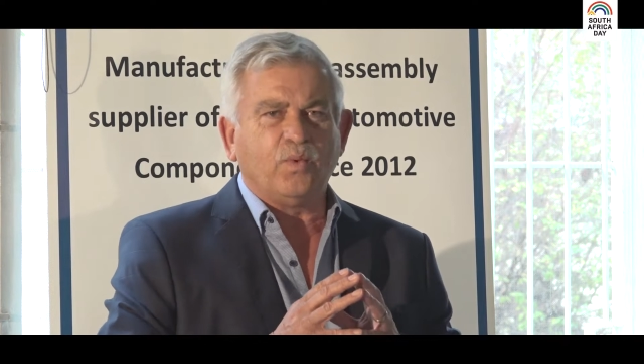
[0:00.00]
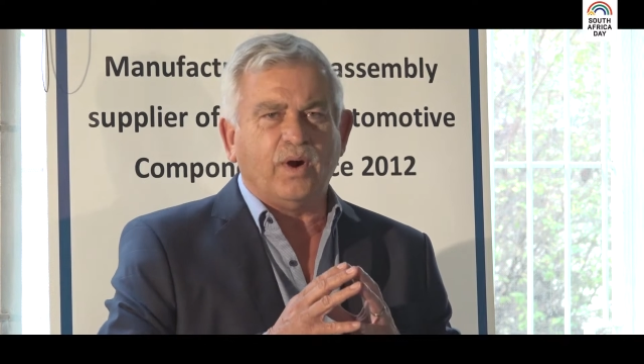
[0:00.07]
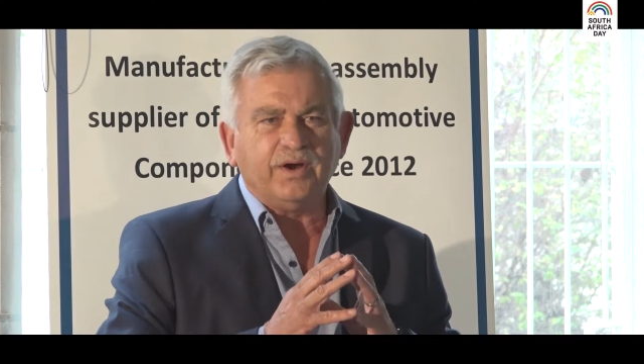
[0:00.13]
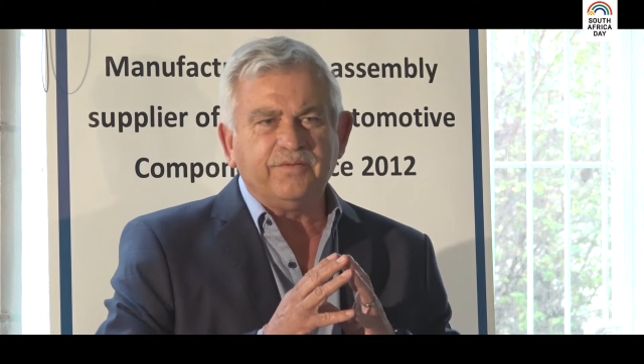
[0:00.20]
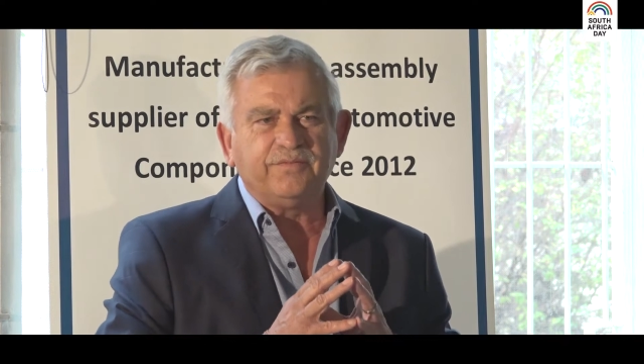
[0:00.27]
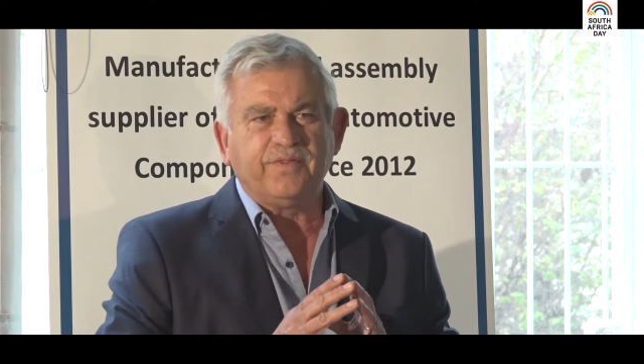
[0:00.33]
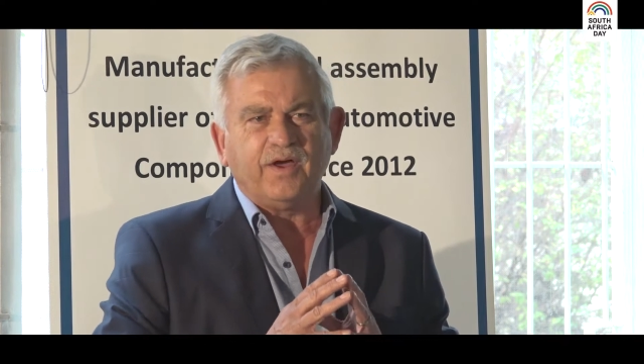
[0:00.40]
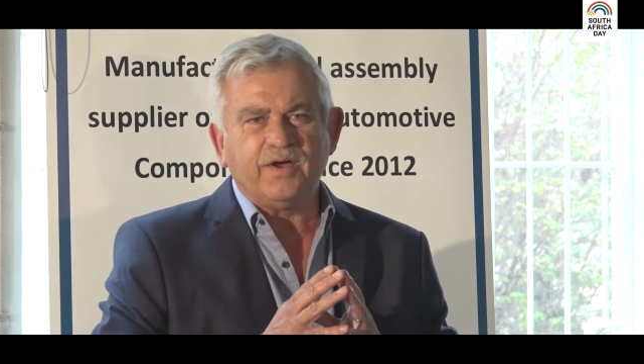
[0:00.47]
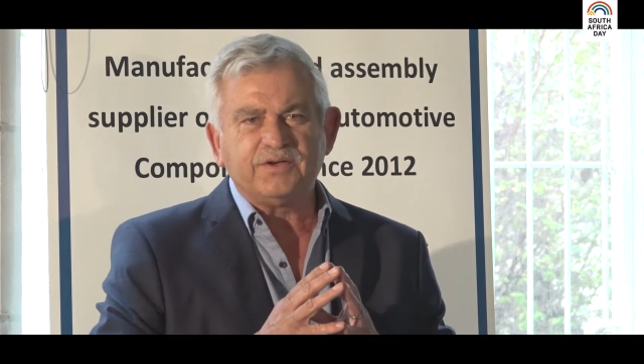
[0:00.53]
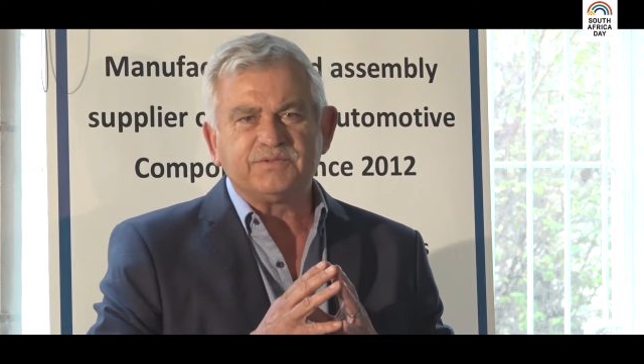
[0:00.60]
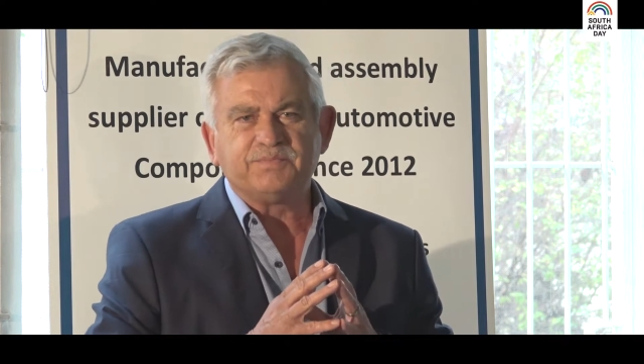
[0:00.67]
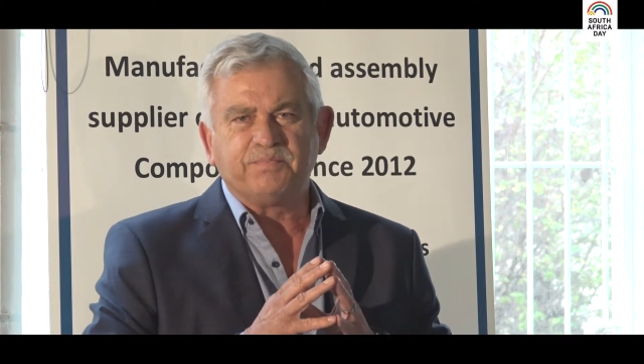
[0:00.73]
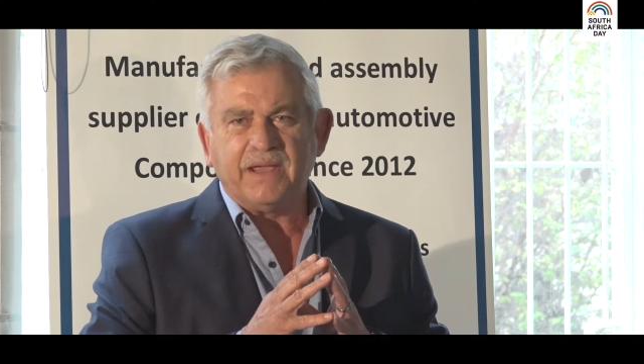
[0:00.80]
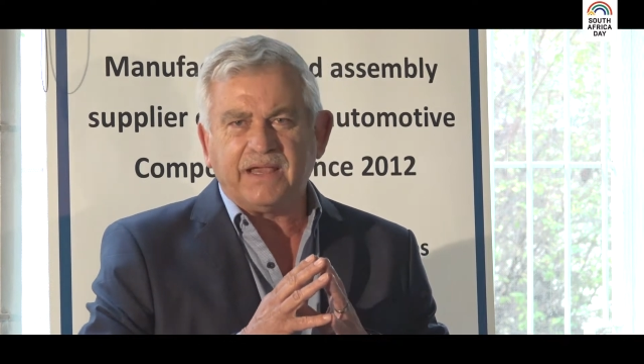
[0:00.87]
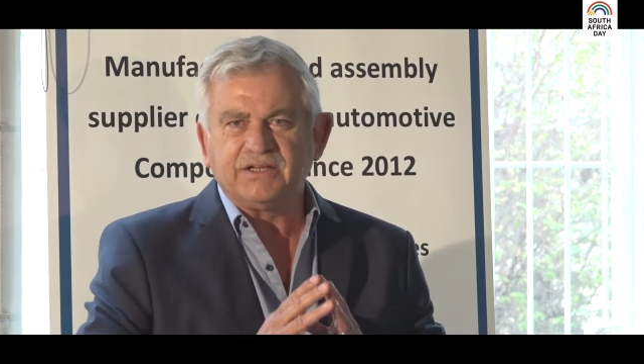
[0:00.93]
one of those
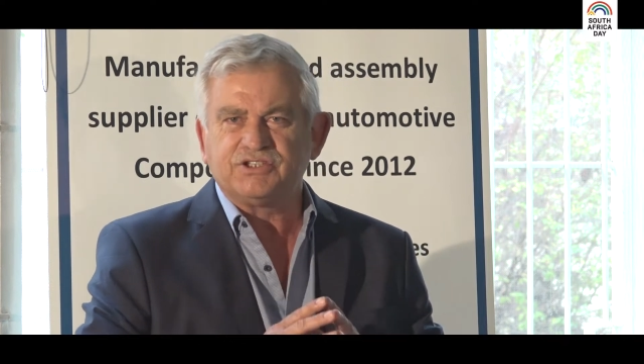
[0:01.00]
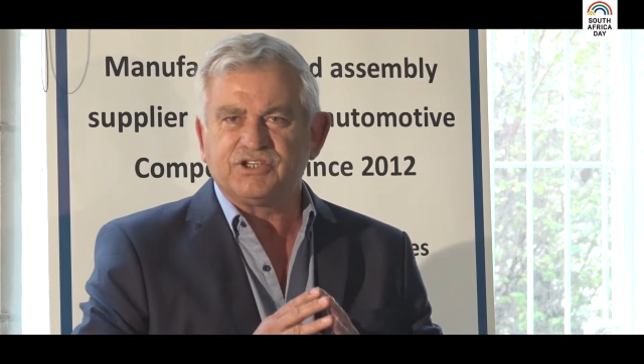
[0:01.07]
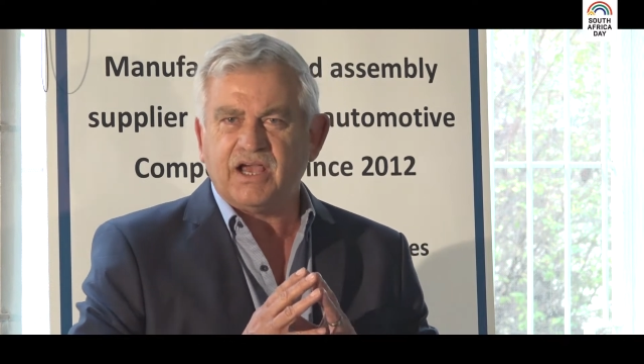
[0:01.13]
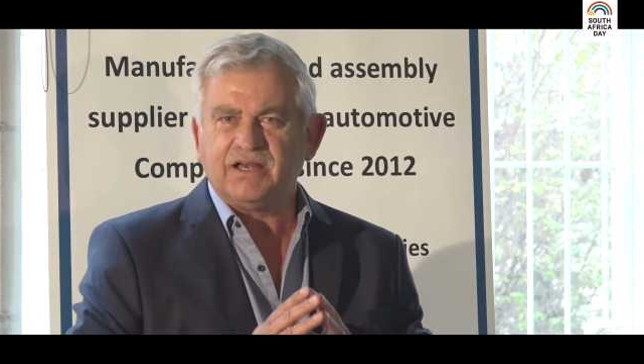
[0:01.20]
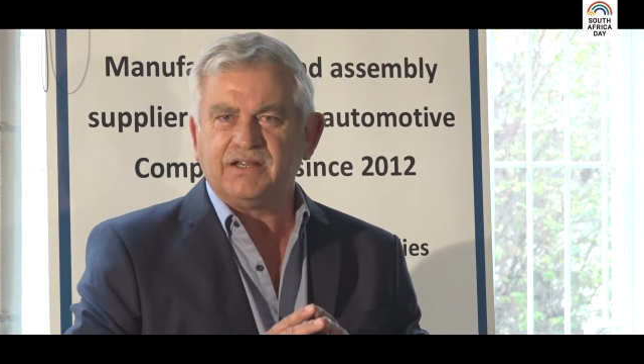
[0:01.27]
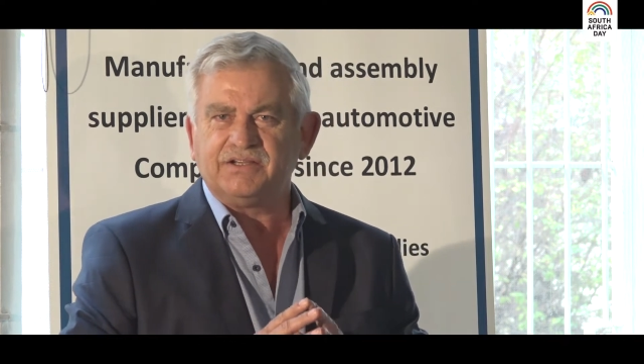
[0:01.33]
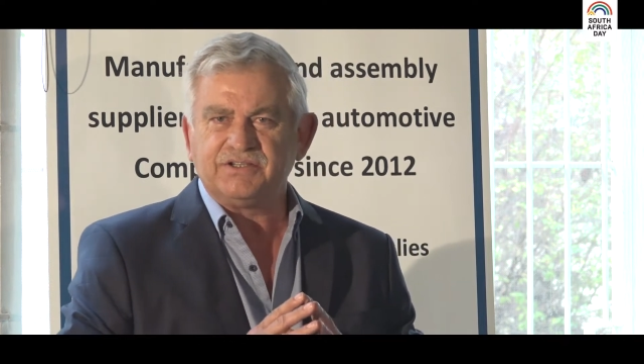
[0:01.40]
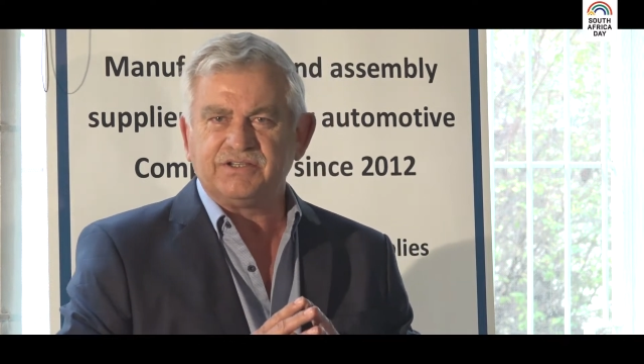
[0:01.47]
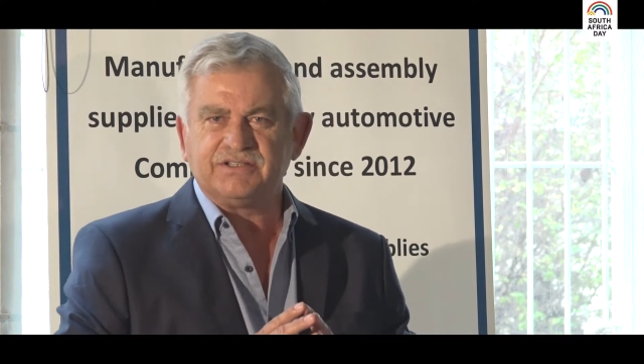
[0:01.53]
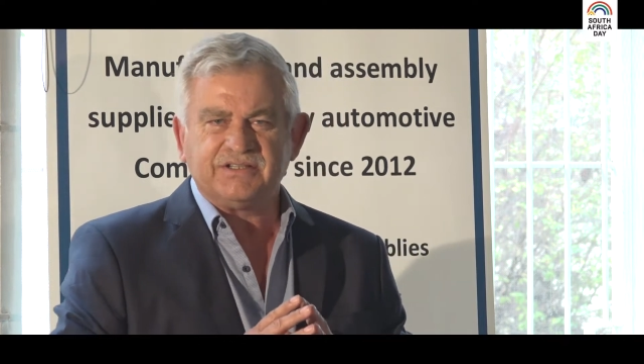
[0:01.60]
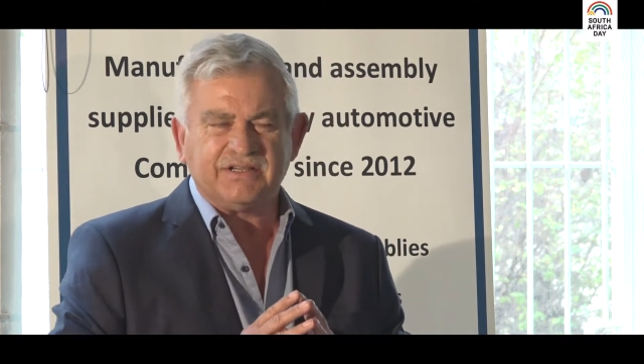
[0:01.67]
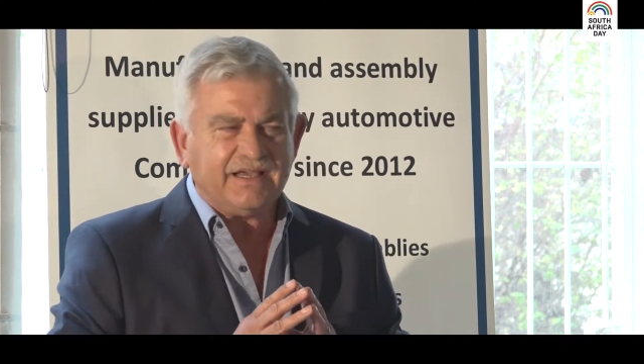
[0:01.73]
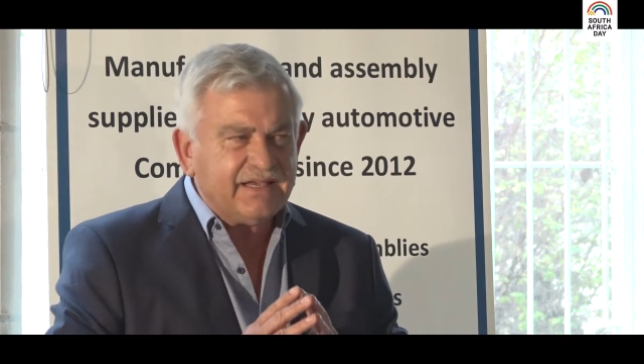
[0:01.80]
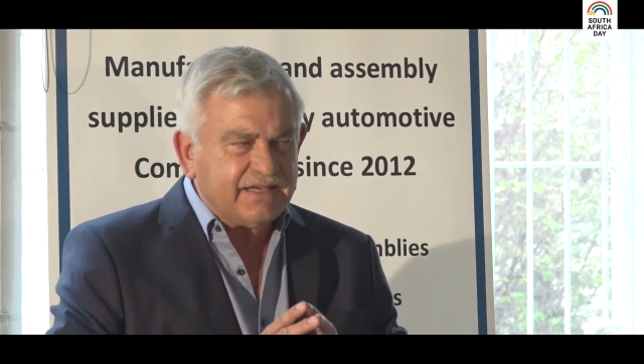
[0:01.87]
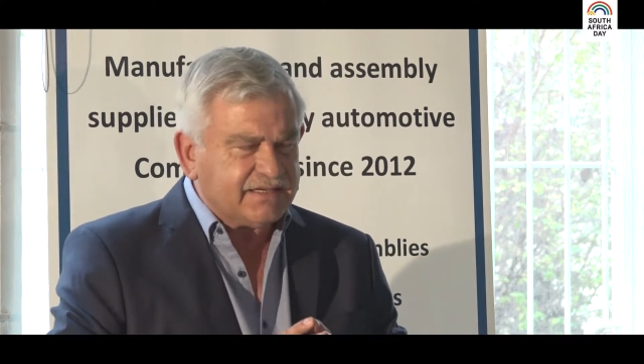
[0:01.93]
big challenges
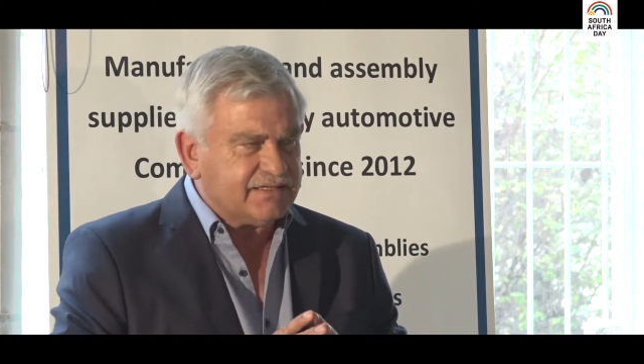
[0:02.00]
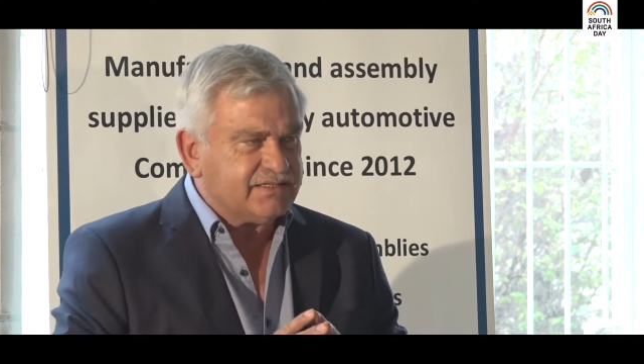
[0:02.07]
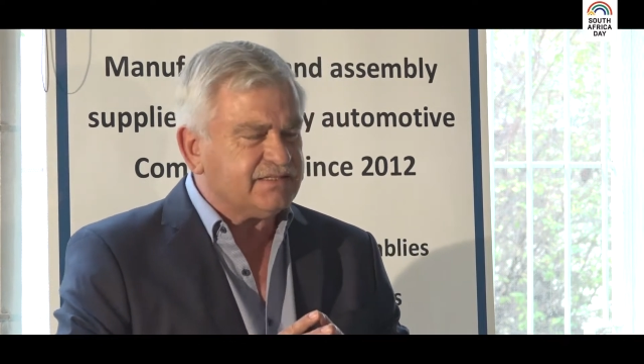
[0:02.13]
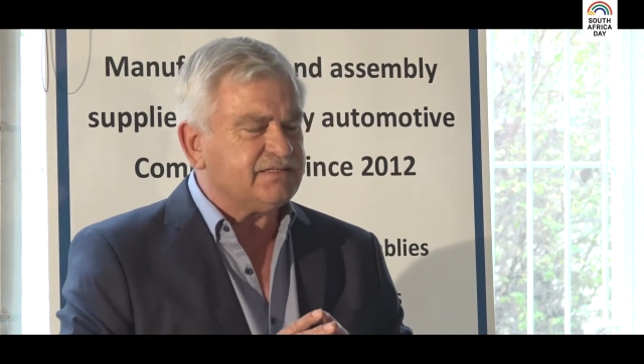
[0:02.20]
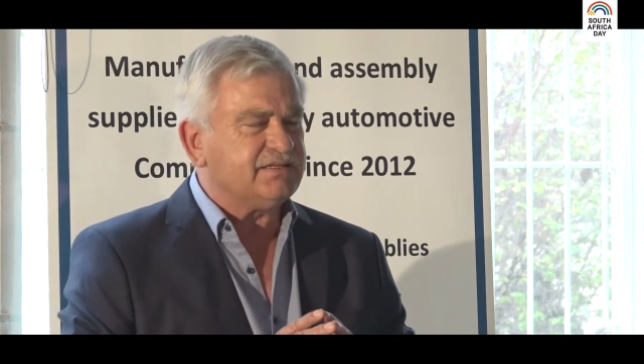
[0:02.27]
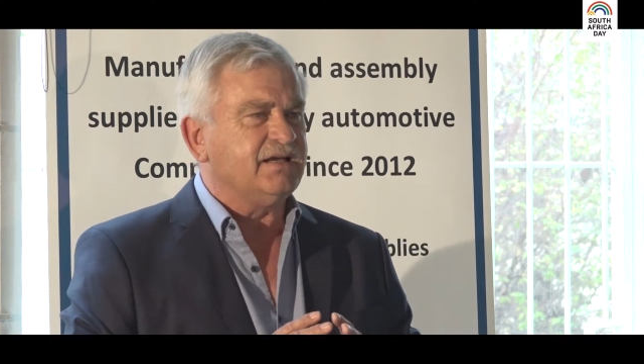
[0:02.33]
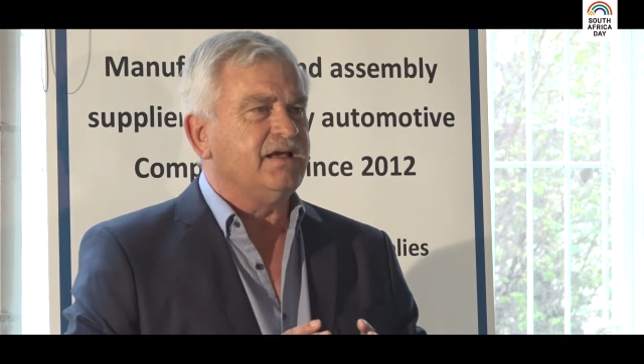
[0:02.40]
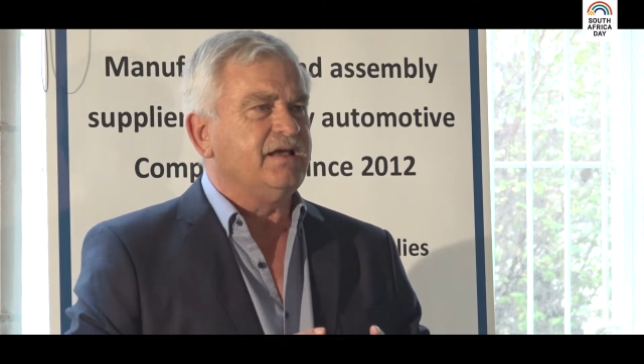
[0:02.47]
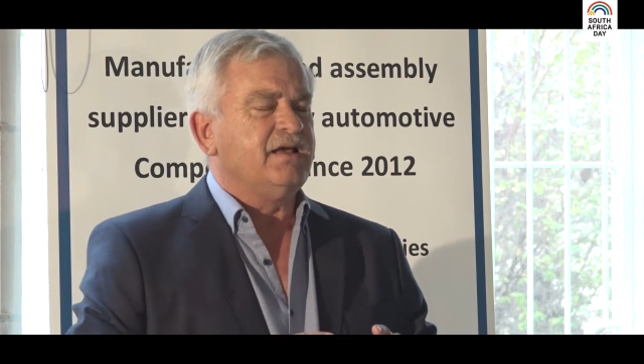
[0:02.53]
is